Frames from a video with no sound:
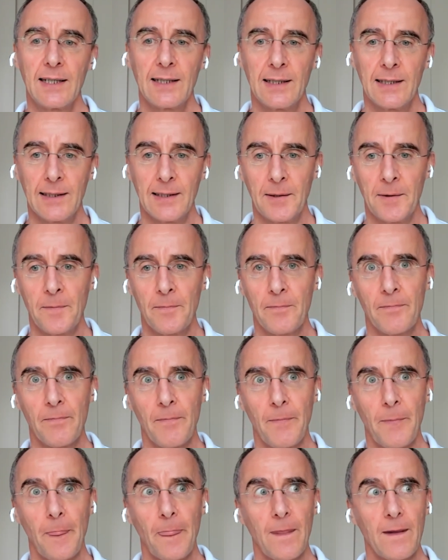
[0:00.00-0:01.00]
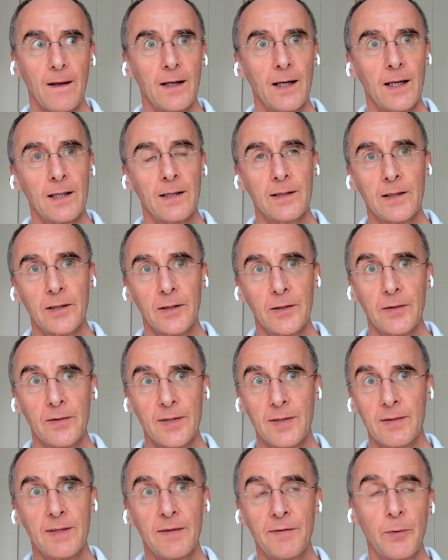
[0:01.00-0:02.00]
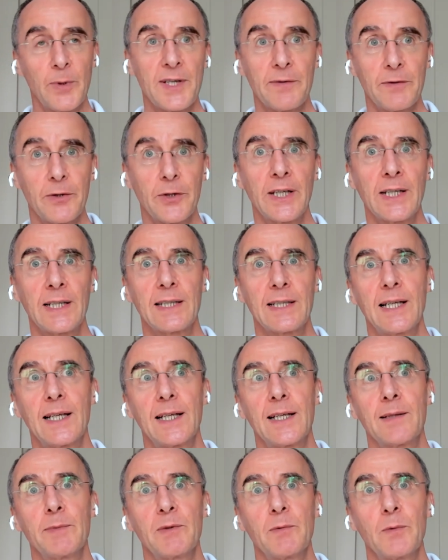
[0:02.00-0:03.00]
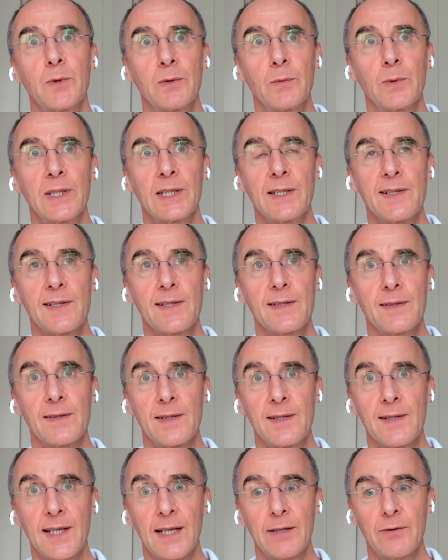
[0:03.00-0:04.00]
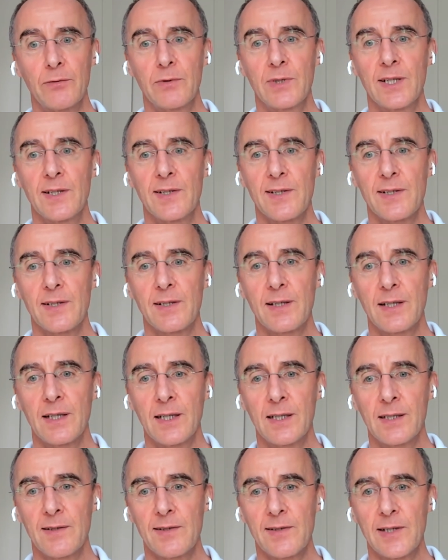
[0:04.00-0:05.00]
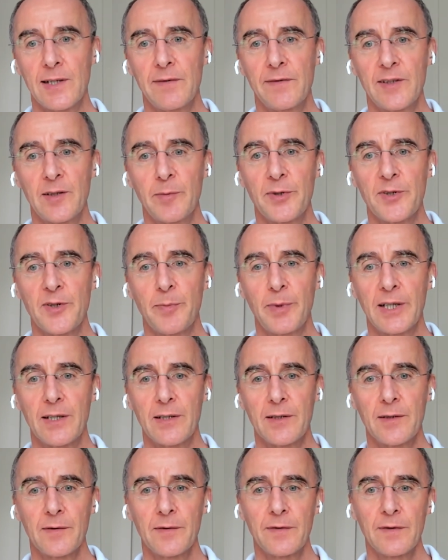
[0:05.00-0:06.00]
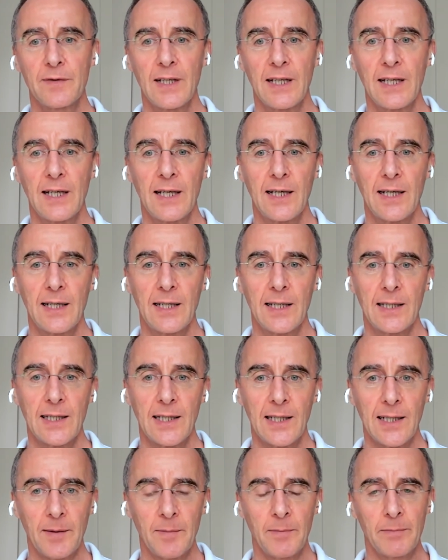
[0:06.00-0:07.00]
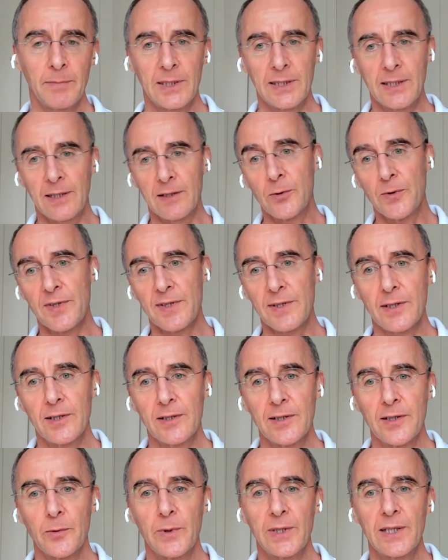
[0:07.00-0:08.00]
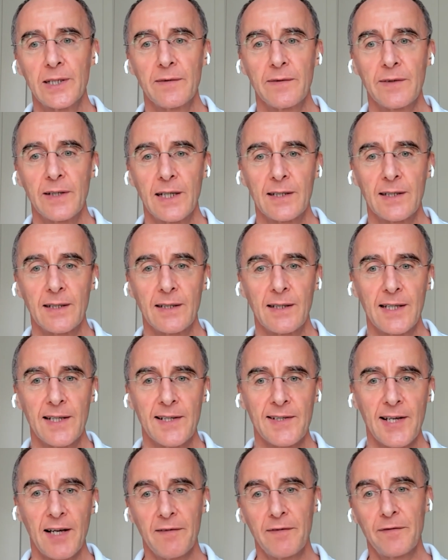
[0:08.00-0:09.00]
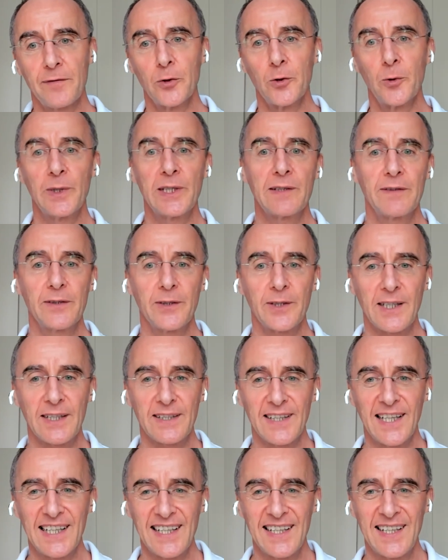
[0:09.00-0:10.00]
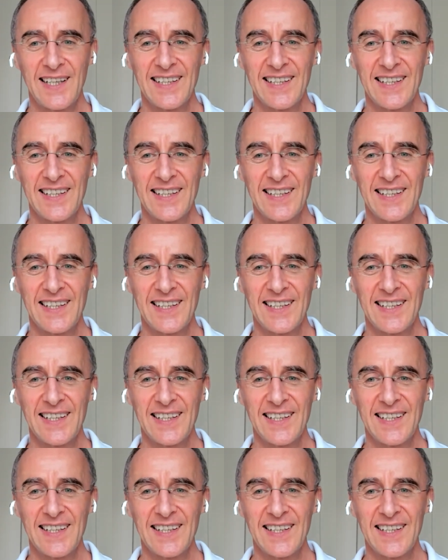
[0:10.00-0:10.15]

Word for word: Um, and you know, there's different ways of looking at that. I mean, one way is, is that risk and safety perspective. Um, but of course, the other way of that, the glass half full way of looking at